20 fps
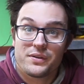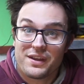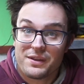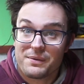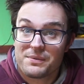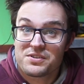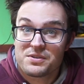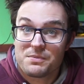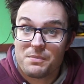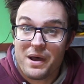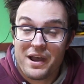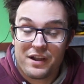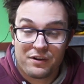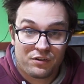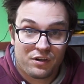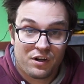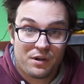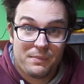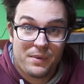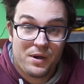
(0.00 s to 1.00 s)
The other one's a
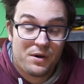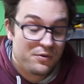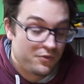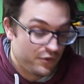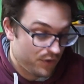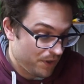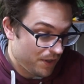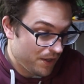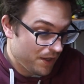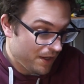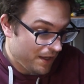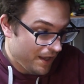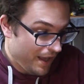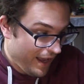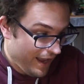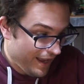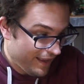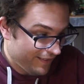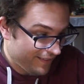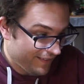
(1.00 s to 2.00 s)
micro melt,
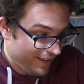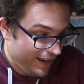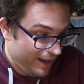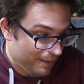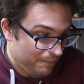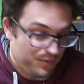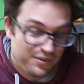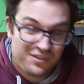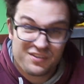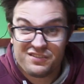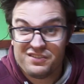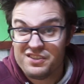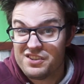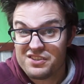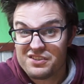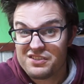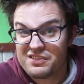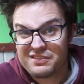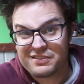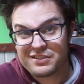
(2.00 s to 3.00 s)
and um, which
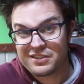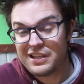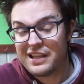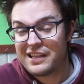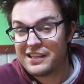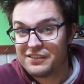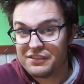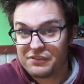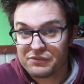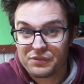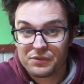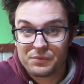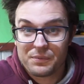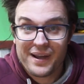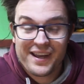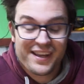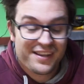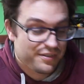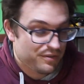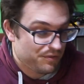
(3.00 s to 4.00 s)
just slightly different
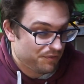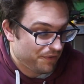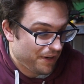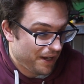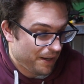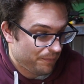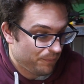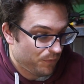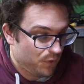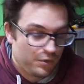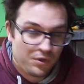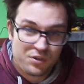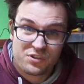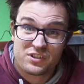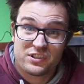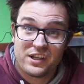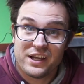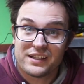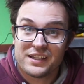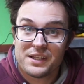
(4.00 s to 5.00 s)
ways of, um, well not
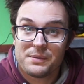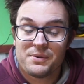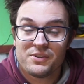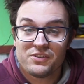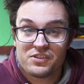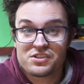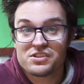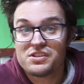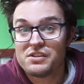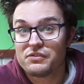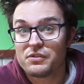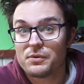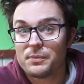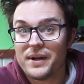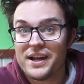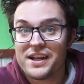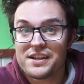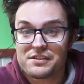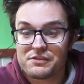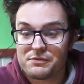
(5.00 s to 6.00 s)
slightly, but just different
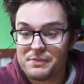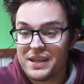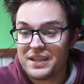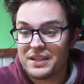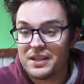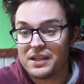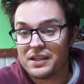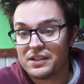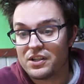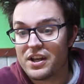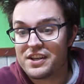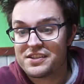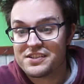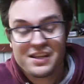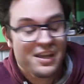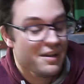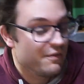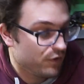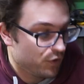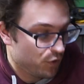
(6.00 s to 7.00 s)
ways of making a
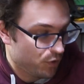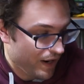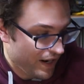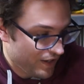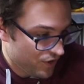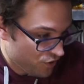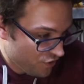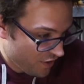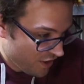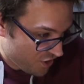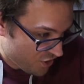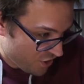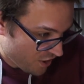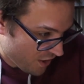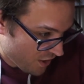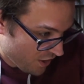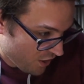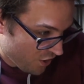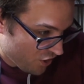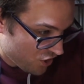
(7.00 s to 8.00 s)
nice even grain
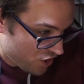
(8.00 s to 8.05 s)
structure.